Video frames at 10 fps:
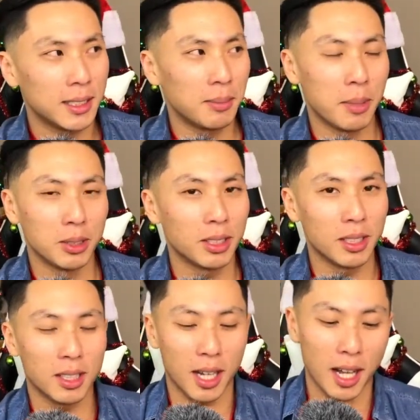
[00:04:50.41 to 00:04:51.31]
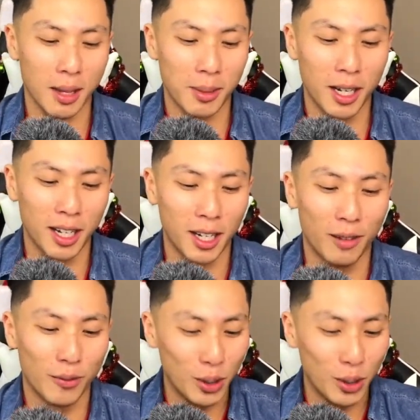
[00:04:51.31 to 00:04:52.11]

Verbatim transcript: most of the time. Uh, Voltorb,